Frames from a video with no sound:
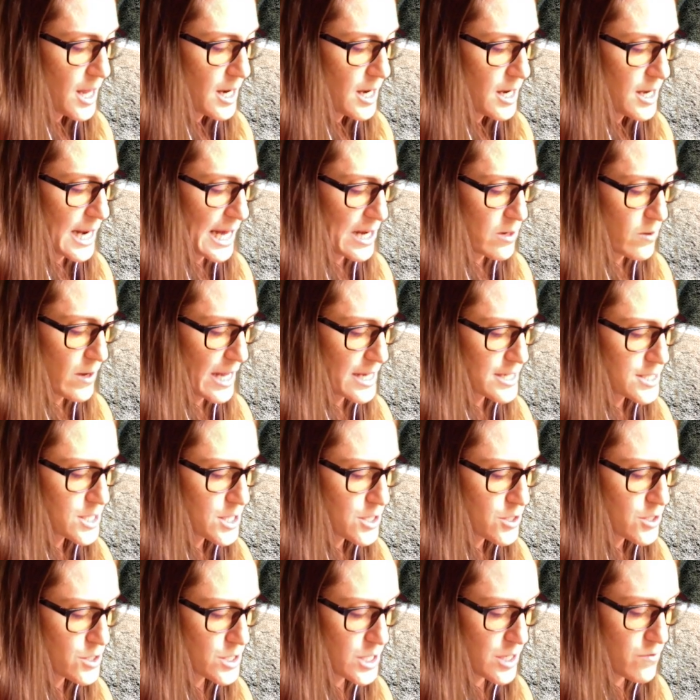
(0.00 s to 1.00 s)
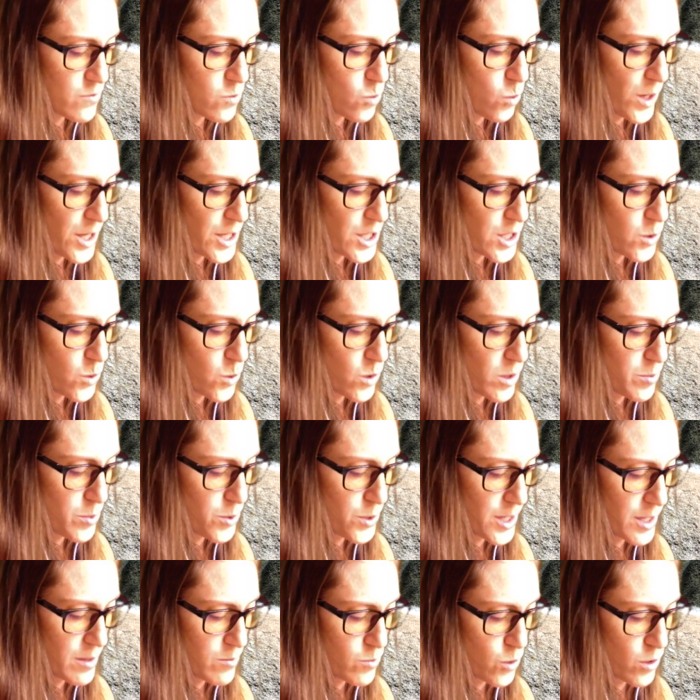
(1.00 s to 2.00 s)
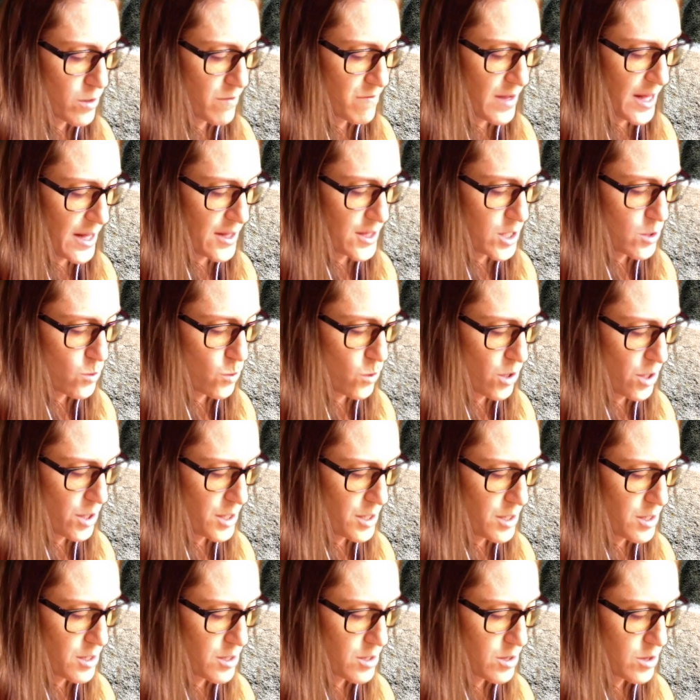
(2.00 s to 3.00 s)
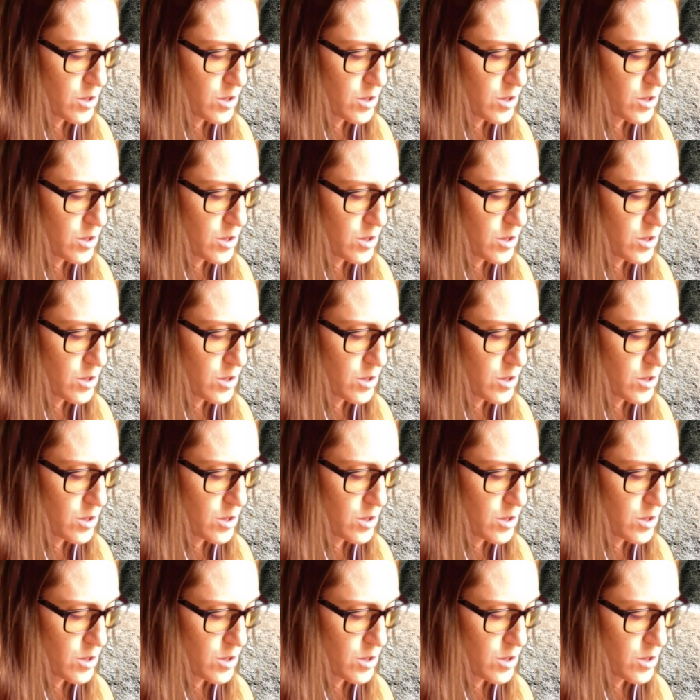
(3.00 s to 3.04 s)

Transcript: Now ask yourself what you are putting more value on,